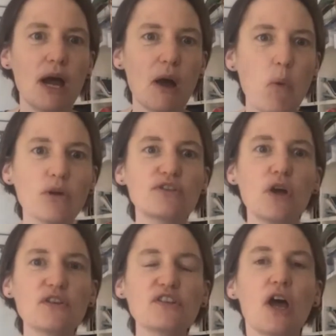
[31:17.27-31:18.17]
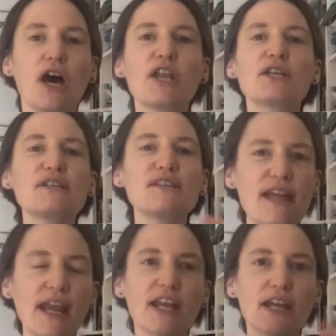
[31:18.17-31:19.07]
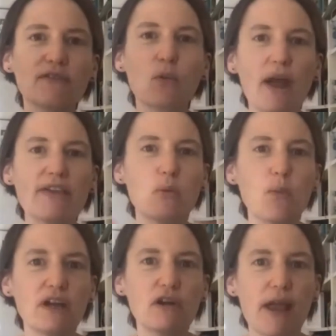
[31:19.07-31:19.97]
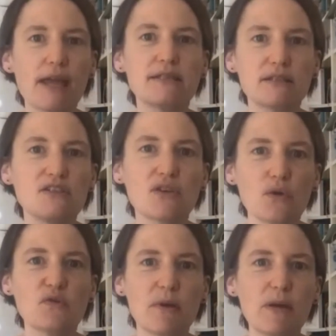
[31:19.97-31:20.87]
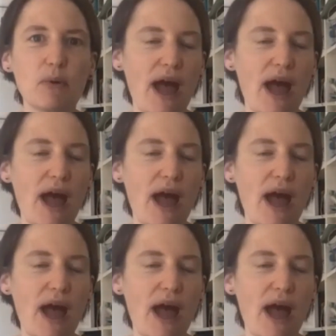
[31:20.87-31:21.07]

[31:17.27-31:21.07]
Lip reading: What does an understanding of the way that we're created as God's people,